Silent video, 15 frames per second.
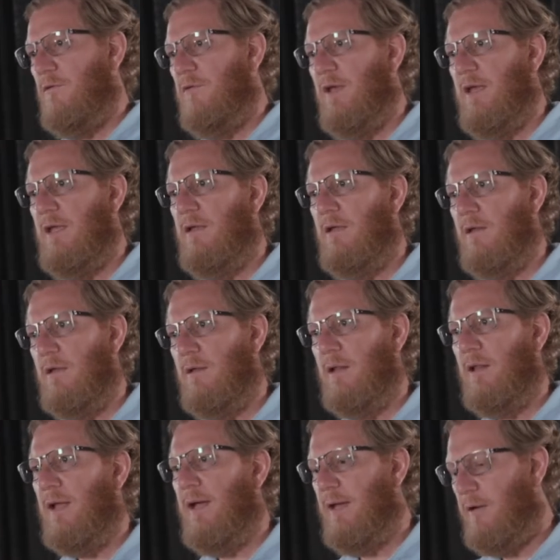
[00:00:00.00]
take the
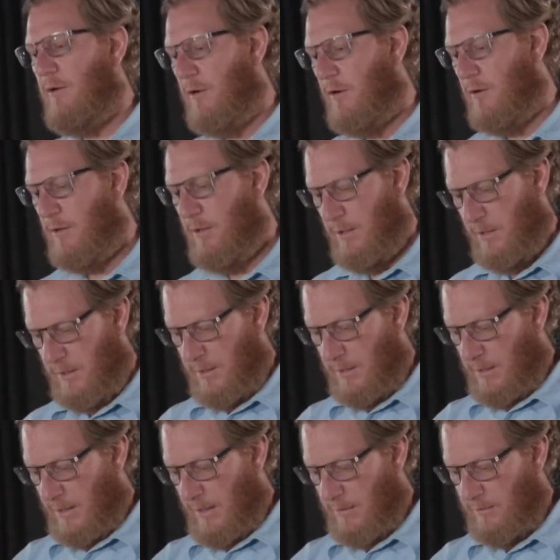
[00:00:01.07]
LiDAR
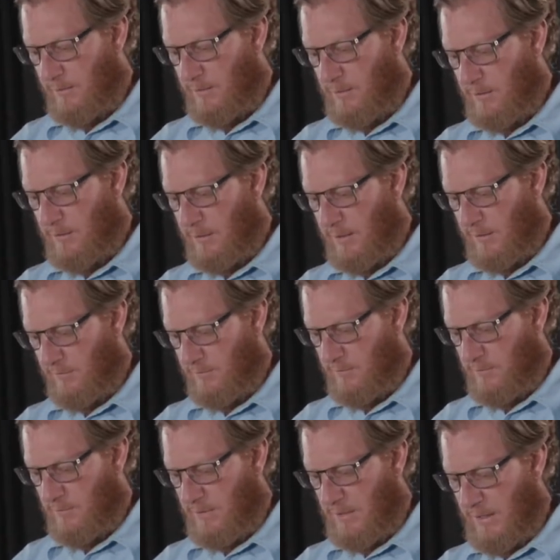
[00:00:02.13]
and connect
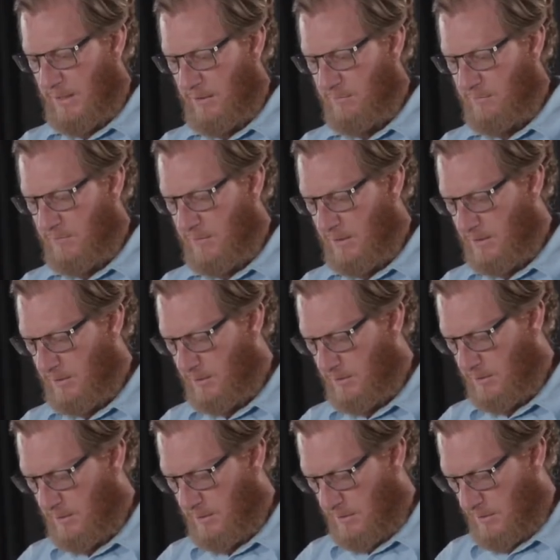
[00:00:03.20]
the antenna
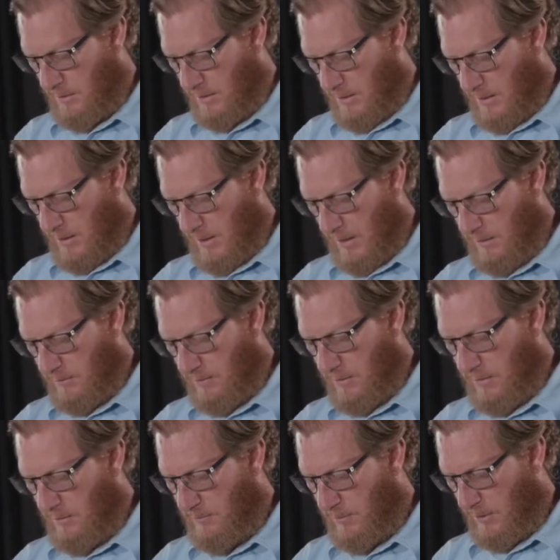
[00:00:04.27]
and
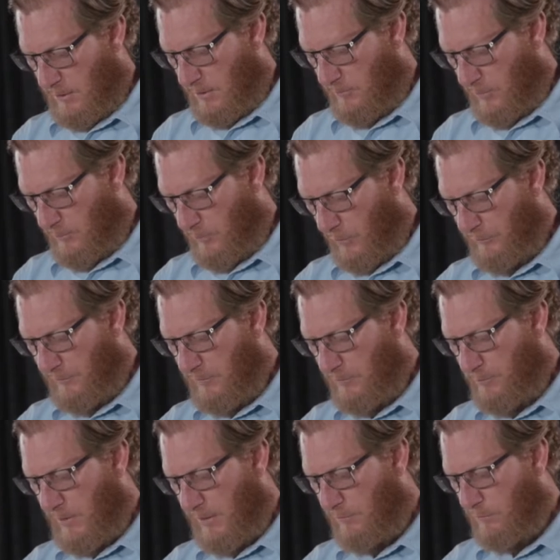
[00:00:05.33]
the um,
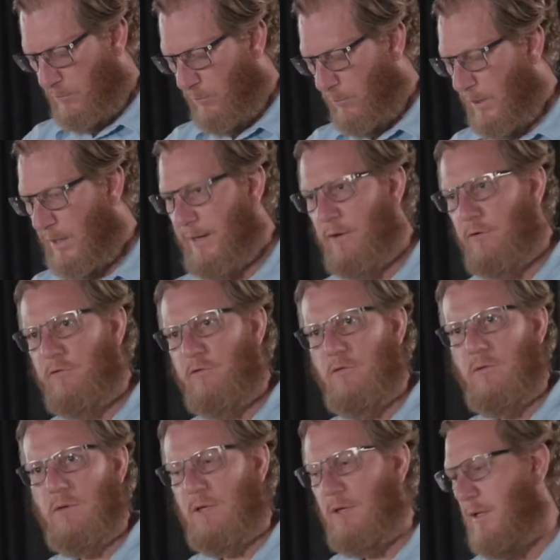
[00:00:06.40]
multispectral wire
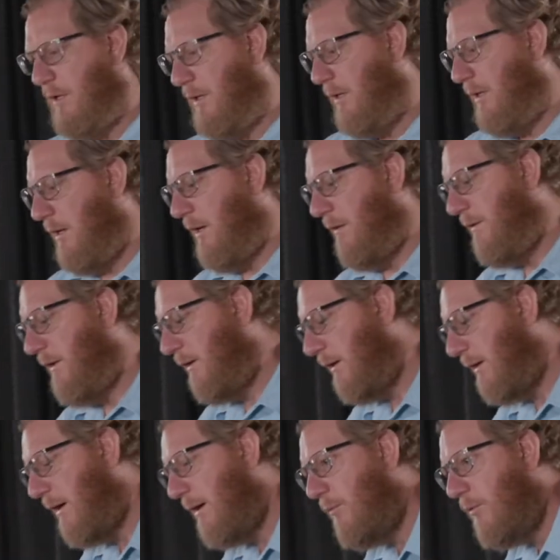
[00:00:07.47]
to it, and then
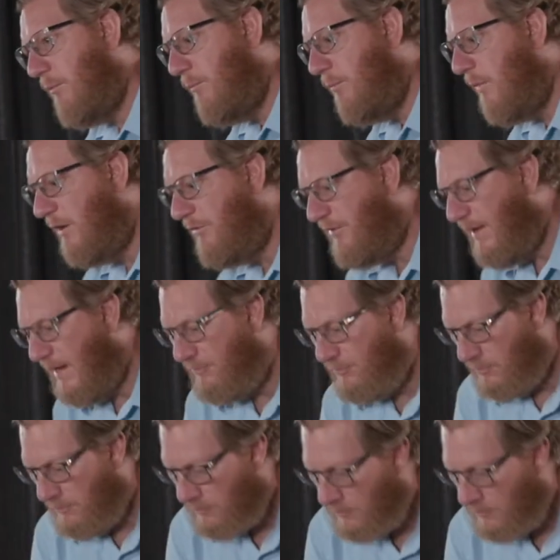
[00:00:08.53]
I will attach it